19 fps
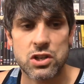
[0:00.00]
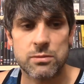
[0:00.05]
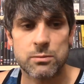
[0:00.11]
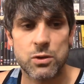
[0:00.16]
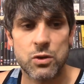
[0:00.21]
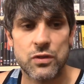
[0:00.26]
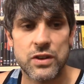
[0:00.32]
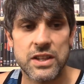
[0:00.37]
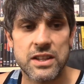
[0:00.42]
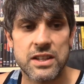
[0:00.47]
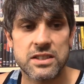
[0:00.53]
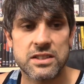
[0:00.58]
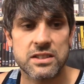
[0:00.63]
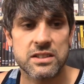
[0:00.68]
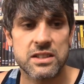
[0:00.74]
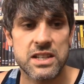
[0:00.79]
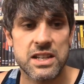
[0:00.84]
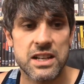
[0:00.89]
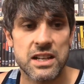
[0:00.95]
movie. This
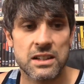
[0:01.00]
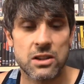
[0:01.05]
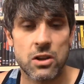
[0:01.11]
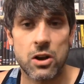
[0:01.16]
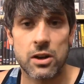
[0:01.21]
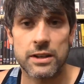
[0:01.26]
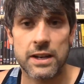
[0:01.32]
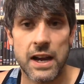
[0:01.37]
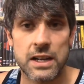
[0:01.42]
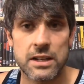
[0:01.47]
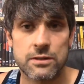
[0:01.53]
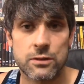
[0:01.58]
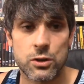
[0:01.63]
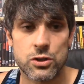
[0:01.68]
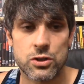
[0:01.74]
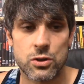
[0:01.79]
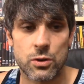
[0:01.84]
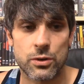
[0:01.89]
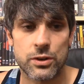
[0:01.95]
is the elongated
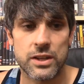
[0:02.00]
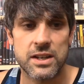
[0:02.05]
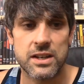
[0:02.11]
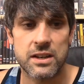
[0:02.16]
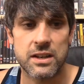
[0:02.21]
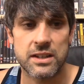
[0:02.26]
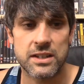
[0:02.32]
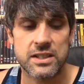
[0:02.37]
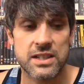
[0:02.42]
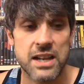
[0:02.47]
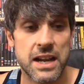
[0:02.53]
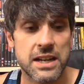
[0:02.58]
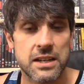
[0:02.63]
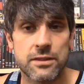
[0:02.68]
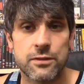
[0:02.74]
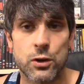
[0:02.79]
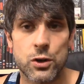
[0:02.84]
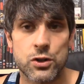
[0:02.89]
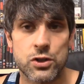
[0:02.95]
version or the
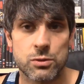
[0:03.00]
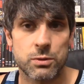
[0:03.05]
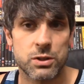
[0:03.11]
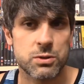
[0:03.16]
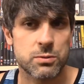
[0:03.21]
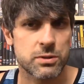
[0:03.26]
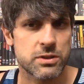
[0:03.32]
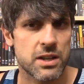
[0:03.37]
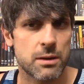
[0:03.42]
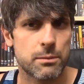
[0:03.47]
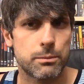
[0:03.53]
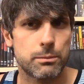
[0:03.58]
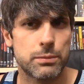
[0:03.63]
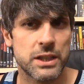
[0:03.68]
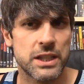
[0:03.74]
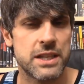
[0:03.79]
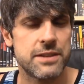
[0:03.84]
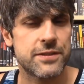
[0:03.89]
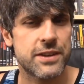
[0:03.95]
extended version, which was, I
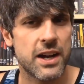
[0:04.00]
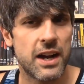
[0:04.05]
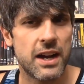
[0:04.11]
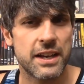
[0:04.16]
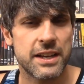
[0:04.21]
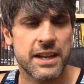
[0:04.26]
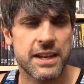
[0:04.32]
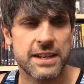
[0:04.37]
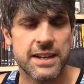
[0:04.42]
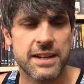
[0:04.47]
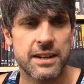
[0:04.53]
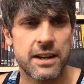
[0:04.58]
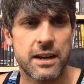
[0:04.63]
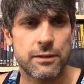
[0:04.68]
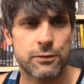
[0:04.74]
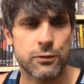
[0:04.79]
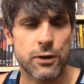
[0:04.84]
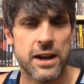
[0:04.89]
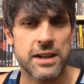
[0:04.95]
believe, cut in, in
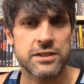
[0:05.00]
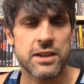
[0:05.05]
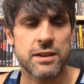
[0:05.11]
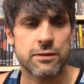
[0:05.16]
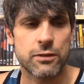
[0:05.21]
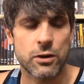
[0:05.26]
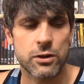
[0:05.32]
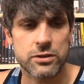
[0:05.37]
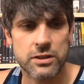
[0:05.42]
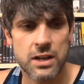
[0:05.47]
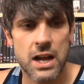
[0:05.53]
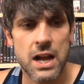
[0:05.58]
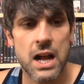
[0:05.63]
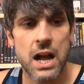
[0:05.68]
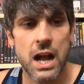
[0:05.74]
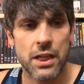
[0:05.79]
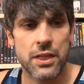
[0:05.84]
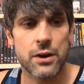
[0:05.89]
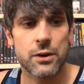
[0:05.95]
uh, France at first.
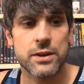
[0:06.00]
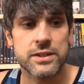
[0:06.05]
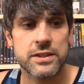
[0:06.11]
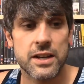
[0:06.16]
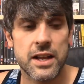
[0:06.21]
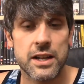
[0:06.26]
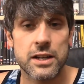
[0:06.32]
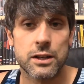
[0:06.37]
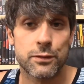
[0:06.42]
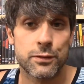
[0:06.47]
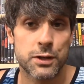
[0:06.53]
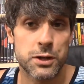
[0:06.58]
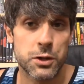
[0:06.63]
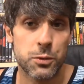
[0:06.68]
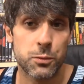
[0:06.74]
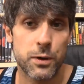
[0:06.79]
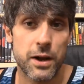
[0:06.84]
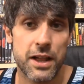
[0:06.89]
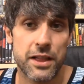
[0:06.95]
There is an
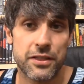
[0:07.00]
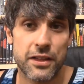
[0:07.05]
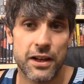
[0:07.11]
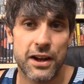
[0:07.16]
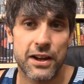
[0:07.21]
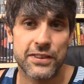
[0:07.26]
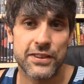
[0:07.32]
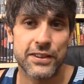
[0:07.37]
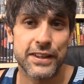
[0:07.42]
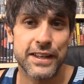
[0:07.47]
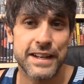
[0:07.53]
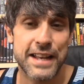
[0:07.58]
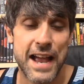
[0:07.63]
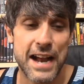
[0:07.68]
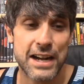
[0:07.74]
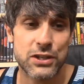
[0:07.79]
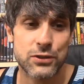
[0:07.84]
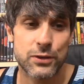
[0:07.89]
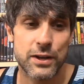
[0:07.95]
interview with uh, the lead
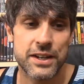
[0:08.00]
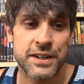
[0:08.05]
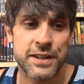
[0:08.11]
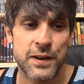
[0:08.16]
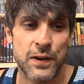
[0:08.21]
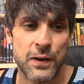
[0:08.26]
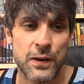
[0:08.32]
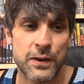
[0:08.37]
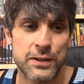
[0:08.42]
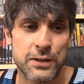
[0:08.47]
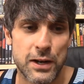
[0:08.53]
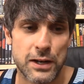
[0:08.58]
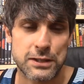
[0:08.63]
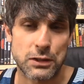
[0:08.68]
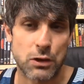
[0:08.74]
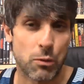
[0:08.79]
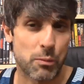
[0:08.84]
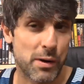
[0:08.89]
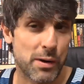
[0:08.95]
actor in here. He
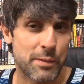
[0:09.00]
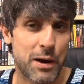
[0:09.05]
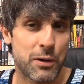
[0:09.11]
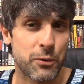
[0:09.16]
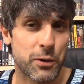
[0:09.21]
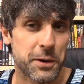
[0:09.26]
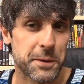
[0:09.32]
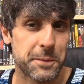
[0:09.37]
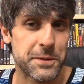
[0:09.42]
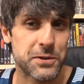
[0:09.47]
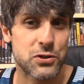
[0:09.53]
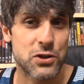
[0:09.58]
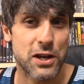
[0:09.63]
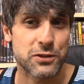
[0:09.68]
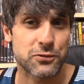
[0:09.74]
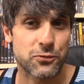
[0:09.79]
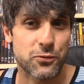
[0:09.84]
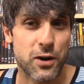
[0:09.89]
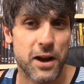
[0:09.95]
talks a little bit about working with
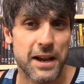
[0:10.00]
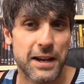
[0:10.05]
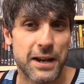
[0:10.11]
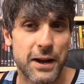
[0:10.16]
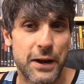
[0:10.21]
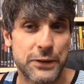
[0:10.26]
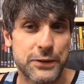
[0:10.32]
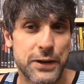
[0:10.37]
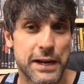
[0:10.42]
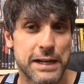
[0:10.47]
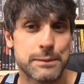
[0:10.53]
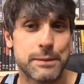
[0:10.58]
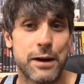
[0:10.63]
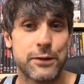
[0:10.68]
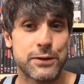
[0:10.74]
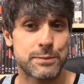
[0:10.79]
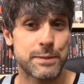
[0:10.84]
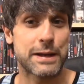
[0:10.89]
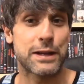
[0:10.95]
Jess Franco, talking
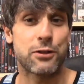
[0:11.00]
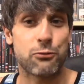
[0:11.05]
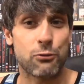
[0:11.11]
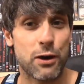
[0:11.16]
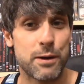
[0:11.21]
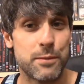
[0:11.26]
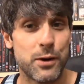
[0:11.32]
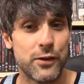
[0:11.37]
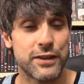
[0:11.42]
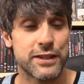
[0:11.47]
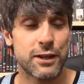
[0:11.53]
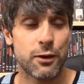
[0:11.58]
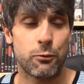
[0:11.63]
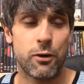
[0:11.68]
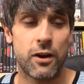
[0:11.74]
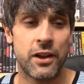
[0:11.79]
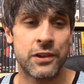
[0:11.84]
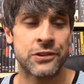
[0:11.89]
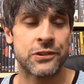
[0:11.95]
about he's making three movies at
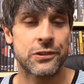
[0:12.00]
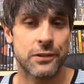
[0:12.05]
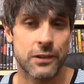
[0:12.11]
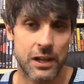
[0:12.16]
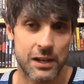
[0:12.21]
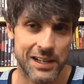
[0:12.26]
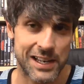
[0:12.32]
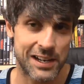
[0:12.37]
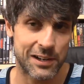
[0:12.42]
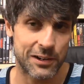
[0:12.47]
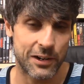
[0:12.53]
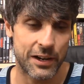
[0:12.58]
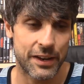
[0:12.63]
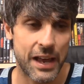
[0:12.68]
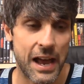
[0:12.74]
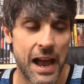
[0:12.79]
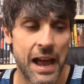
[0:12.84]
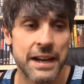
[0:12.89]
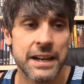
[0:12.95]
once, a lot hearing
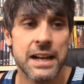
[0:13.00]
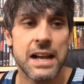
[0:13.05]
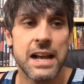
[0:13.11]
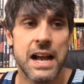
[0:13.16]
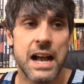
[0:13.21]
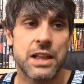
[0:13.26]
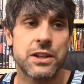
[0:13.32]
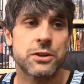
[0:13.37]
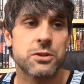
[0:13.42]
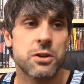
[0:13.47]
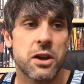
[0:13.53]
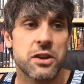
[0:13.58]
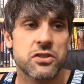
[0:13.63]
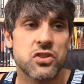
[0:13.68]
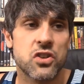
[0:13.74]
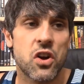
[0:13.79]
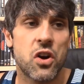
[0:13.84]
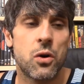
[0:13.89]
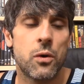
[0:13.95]
that. And there's
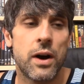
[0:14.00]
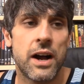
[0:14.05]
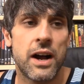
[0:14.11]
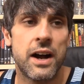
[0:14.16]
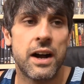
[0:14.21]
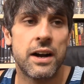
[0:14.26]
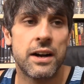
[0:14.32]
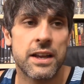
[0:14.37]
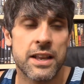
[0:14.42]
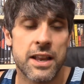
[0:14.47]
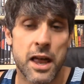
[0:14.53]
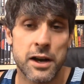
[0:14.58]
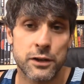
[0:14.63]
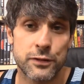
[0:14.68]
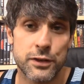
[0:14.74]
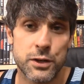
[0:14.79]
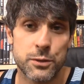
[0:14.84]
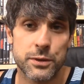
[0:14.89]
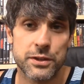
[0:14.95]
also uh, an
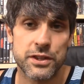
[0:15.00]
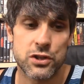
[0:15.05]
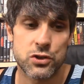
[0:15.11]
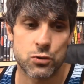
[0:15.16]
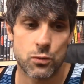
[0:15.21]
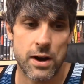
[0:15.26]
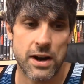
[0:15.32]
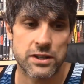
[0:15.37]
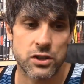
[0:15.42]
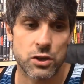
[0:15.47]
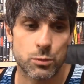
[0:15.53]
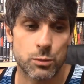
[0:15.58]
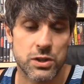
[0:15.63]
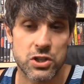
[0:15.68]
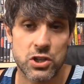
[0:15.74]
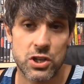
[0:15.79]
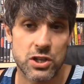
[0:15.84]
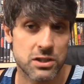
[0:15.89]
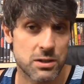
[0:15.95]
interview with the director,
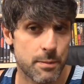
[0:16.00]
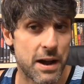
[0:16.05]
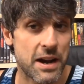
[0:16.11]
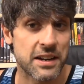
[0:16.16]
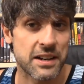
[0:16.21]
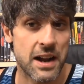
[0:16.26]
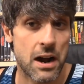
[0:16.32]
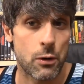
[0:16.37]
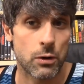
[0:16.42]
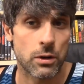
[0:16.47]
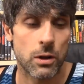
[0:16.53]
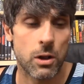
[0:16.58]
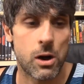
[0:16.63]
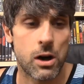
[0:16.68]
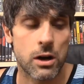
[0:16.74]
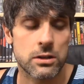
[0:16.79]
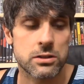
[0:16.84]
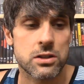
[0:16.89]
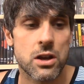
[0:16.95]
which is about an hour
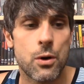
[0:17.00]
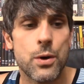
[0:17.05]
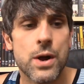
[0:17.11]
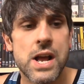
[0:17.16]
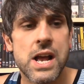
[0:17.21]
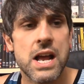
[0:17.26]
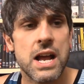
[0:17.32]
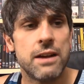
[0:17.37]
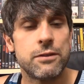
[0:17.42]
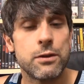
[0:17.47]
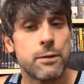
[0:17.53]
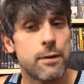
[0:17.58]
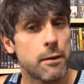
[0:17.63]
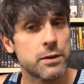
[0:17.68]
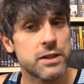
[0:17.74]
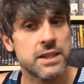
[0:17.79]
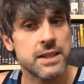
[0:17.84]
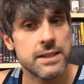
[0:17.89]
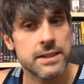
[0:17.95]
long. So if you've
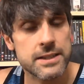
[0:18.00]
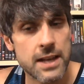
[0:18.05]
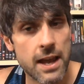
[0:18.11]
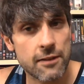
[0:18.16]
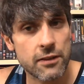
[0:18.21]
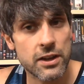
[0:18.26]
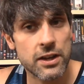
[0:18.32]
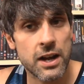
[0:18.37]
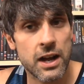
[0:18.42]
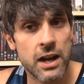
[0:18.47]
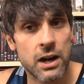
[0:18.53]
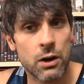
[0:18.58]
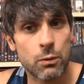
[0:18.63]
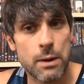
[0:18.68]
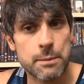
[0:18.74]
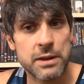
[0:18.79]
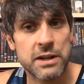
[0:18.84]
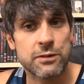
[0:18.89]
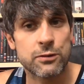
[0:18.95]
ever seen Seven uh,
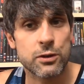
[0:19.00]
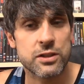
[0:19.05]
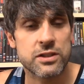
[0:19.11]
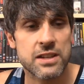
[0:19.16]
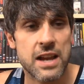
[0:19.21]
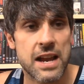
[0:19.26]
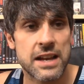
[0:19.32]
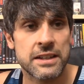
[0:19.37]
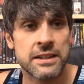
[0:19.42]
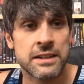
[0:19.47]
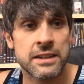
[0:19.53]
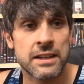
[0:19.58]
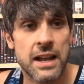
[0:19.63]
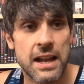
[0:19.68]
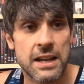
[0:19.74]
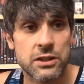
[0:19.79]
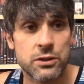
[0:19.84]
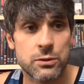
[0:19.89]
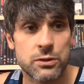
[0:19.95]
Women for Satan
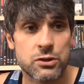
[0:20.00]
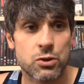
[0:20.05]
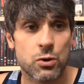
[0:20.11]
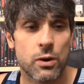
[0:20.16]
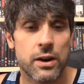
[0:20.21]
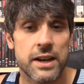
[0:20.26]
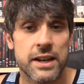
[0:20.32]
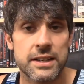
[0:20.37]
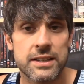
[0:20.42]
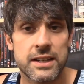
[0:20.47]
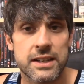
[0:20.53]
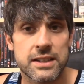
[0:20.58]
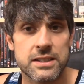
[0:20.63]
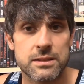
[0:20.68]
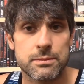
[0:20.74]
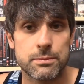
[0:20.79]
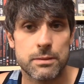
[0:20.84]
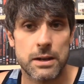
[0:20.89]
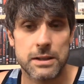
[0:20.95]
and you enjoy it,
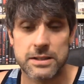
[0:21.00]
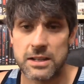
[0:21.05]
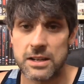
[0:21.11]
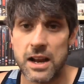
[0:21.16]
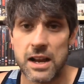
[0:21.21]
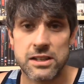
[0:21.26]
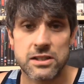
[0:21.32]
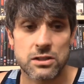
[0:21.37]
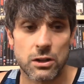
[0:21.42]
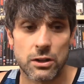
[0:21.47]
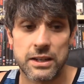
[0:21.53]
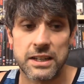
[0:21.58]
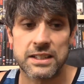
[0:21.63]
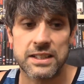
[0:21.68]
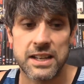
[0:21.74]
it's it's a nice looking